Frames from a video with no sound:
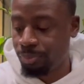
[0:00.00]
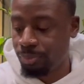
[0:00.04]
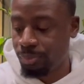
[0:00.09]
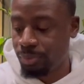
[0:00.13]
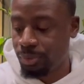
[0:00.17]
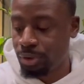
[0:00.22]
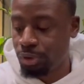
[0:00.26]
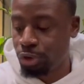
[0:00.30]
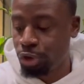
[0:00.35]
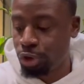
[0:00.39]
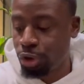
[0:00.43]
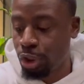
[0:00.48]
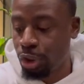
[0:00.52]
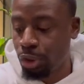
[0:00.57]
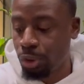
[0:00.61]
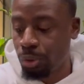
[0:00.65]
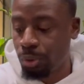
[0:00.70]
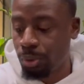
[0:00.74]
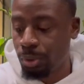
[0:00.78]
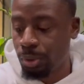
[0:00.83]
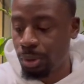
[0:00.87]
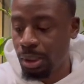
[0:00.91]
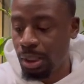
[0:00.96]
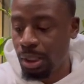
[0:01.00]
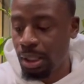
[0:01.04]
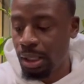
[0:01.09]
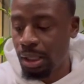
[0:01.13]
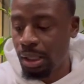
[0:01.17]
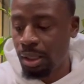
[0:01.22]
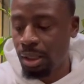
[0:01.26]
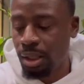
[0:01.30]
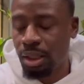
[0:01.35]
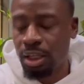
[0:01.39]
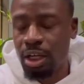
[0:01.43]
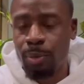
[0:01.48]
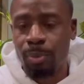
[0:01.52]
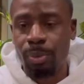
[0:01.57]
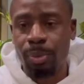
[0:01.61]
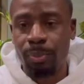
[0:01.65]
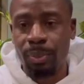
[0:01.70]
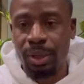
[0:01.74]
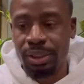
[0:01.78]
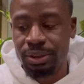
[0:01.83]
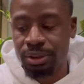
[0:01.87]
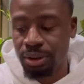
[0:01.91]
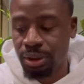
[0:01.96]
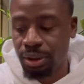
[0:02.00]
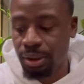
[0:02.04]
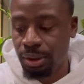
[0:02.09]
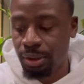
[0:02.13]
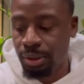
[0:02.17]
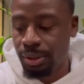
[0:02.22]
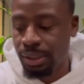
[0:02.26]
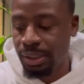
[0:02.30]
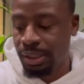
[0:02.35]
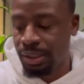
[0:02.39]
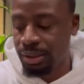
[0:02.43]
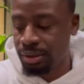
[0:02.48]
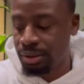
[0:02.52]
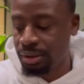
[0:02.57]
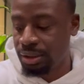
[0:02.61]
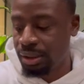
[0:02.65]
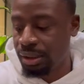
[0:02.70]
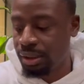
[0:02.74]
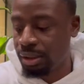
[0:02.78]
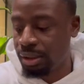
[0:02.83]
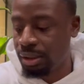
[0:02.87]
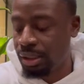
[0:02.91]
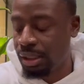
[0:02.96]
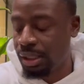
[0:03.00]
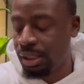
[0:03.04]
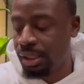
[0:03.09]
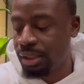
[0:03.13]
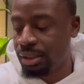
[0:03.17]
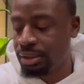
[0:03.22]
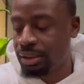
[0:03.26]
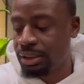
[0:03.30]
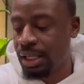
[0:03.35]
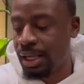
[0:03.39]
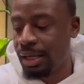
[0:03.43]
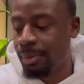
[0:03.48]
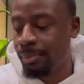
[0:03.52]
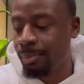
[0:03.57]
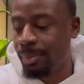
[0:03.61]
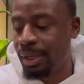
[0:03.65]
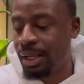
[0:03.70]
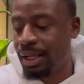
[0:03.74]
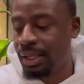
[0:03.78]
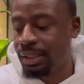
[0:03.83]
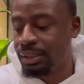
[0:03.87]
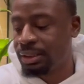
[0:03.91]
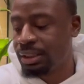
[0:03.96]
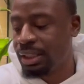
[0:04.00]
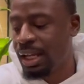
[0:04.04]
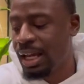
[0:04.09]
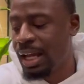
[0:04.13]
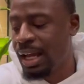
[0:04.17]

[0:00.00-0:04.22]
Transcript: show a couple months ago, and they're still in their same pots,